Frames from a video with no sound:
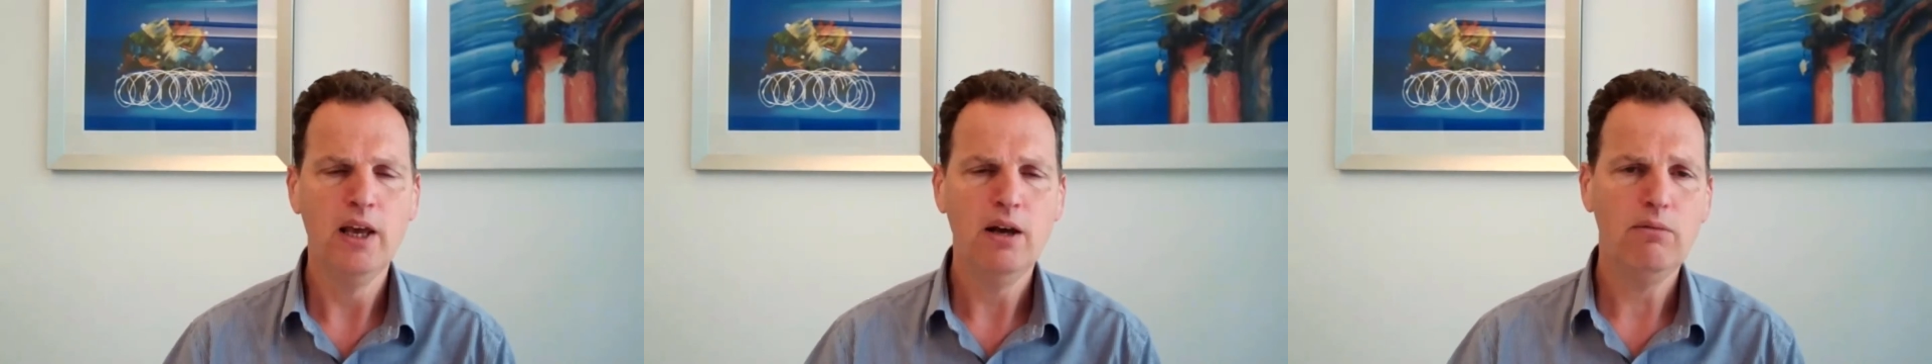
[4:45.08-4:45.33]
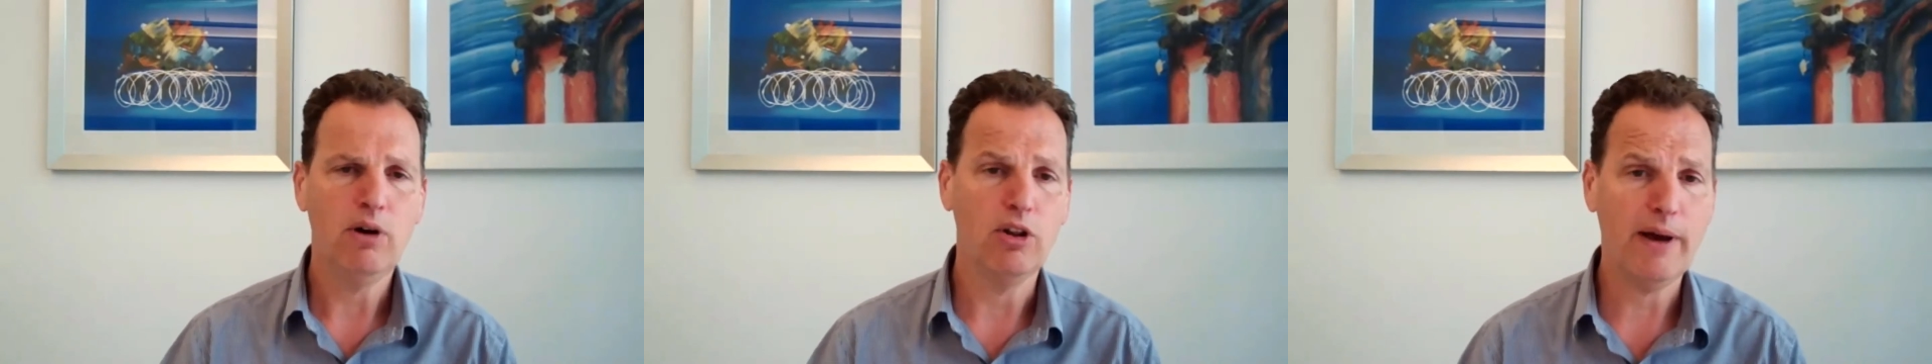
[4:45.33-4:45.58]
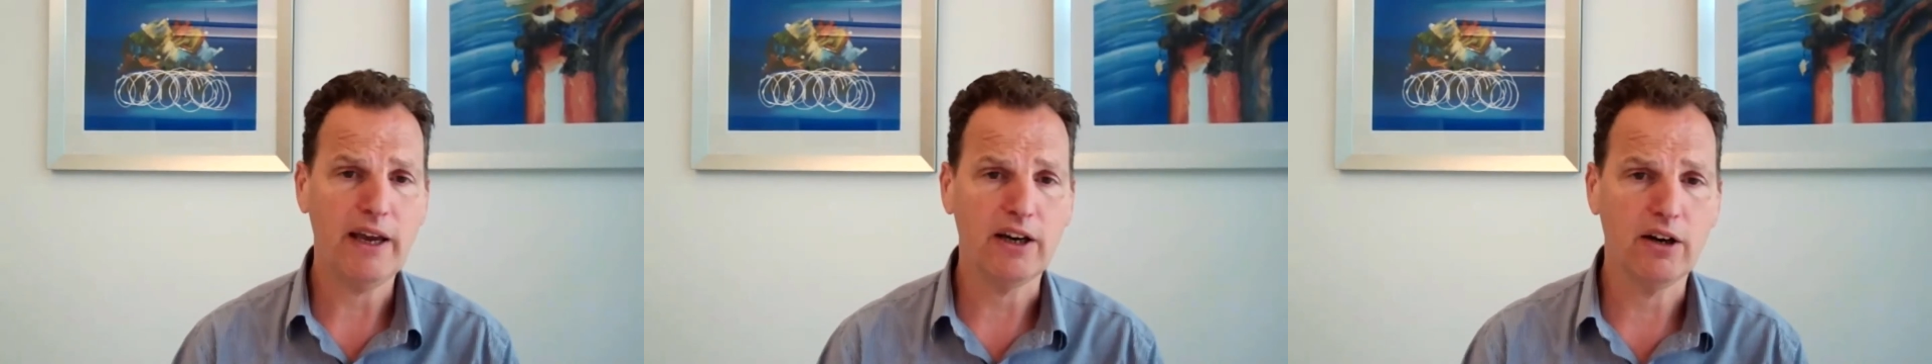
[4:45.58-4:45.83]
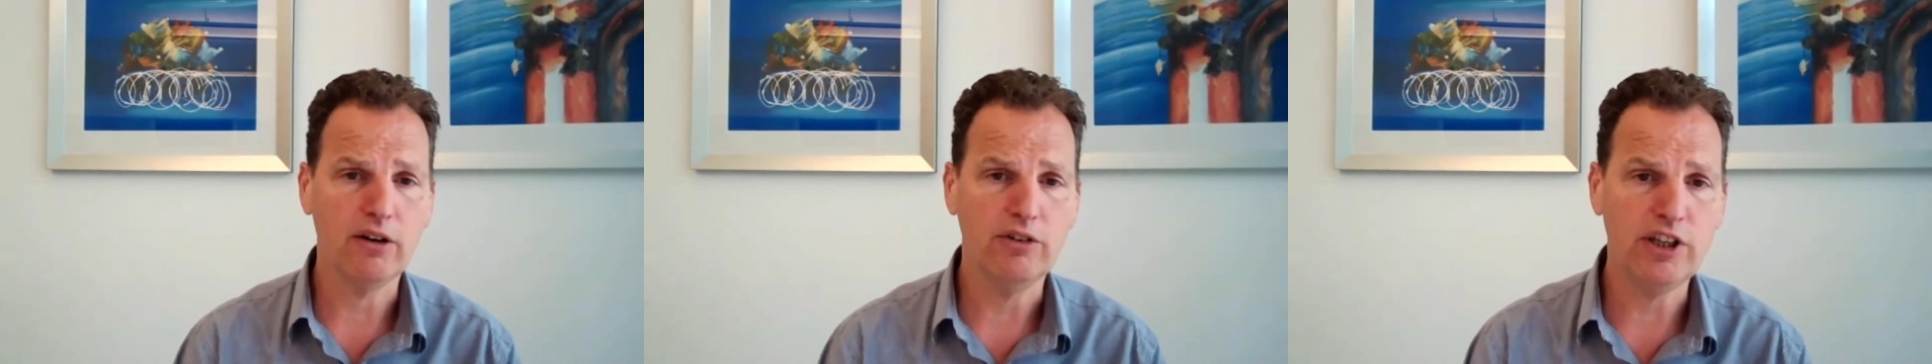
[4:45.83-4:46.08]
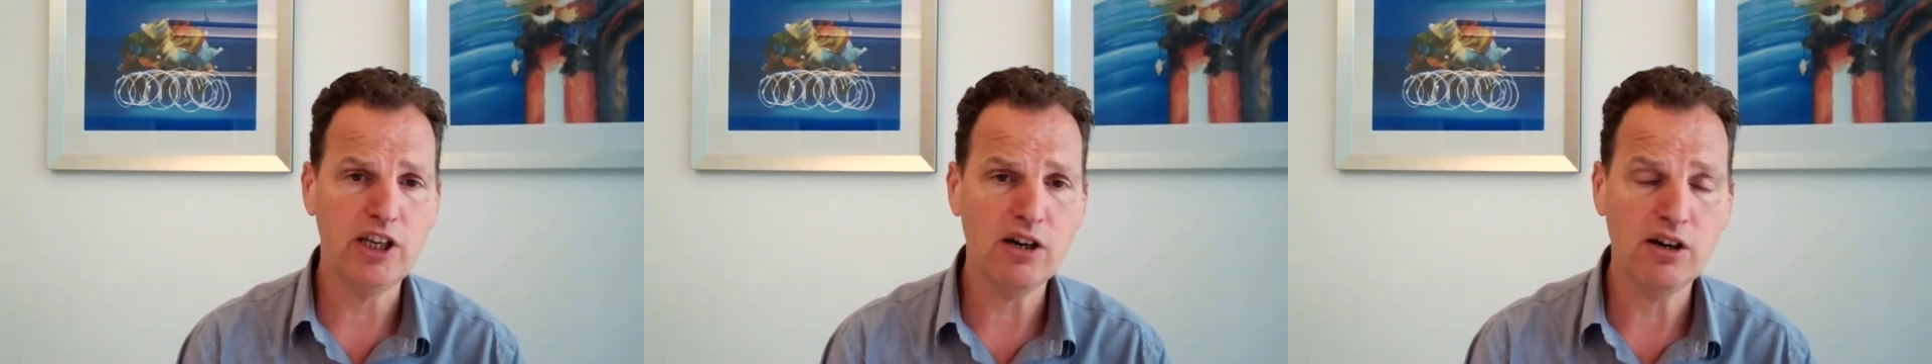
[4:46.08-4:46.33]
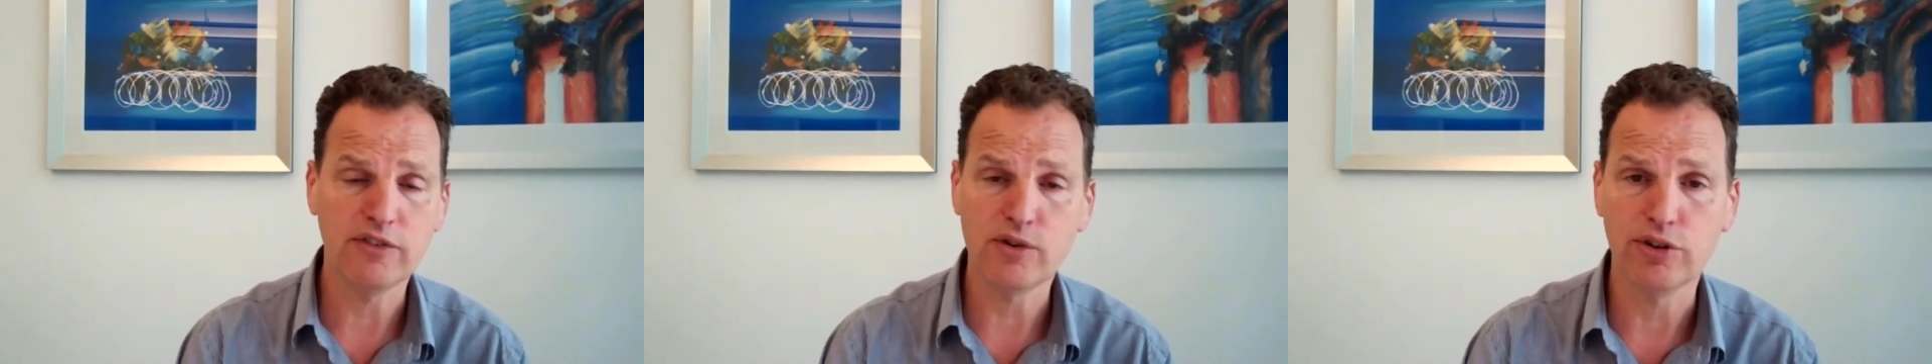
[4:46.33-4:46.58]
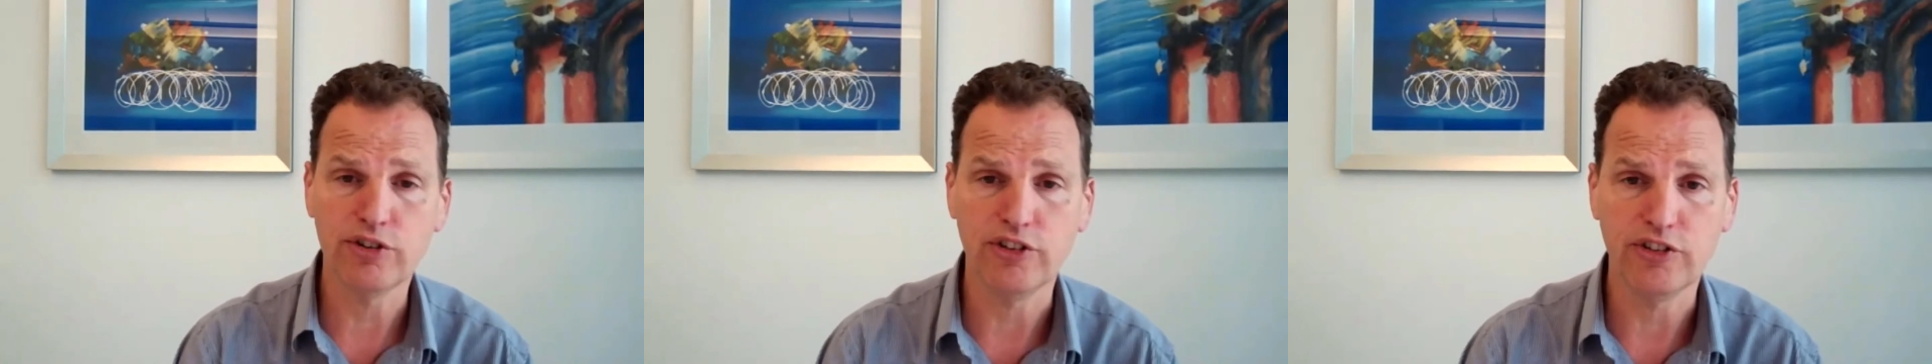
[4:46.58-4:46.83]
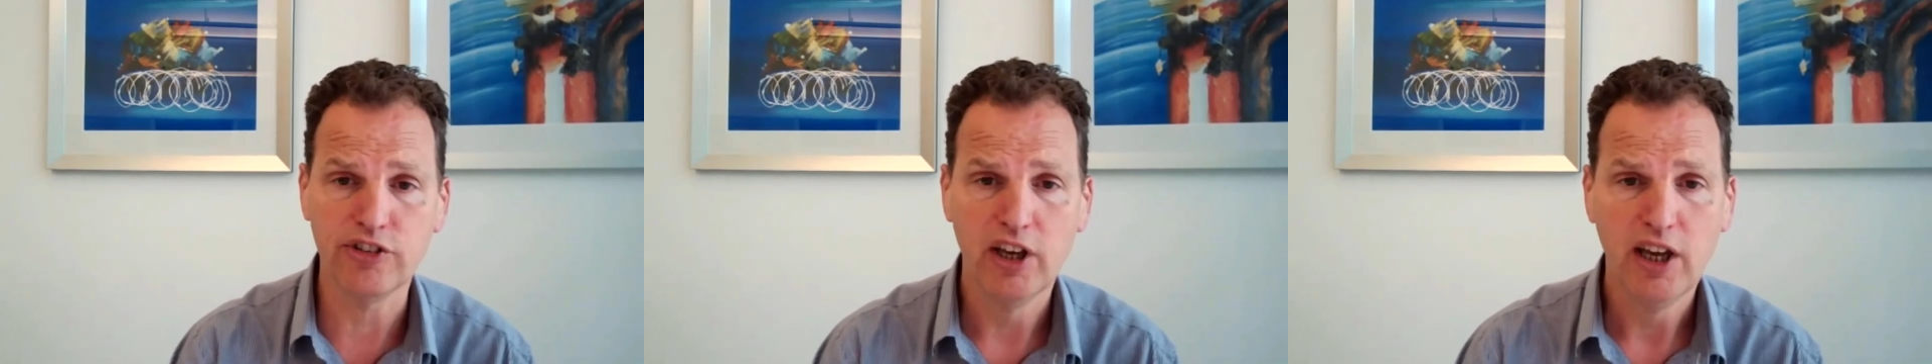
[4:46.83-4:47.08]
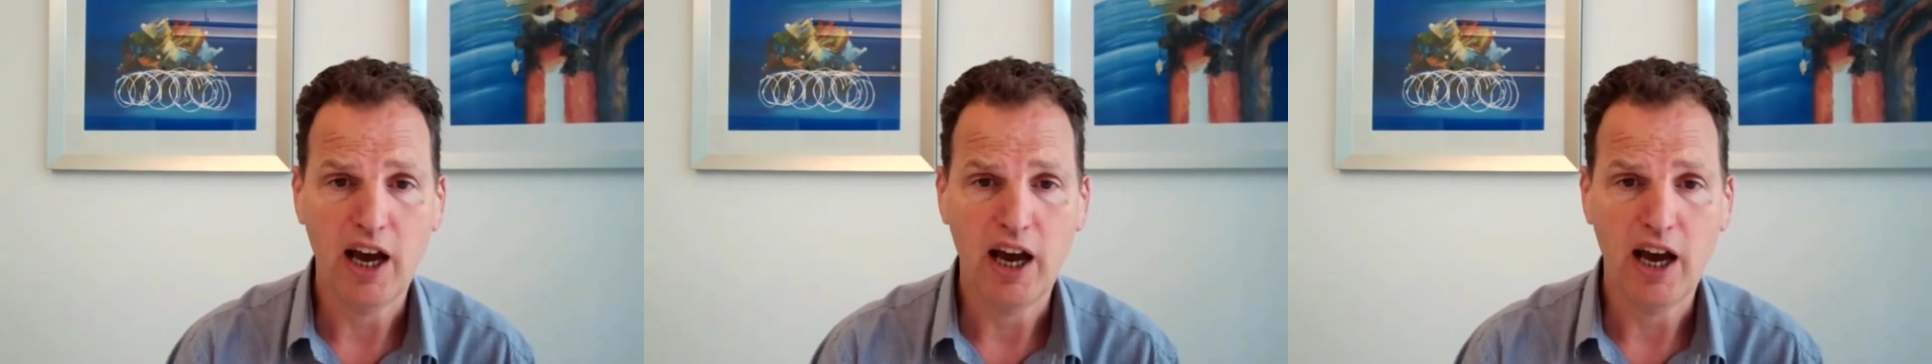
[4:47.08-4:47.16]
Well, the background here, of course, it's,